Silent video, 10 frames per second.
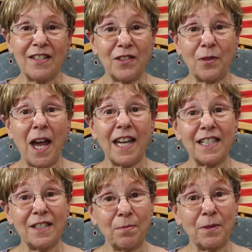So I
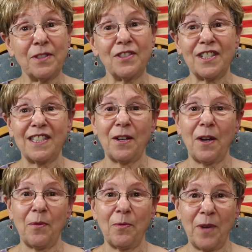guess we're just a,
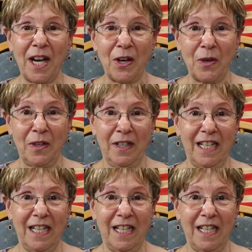a rare,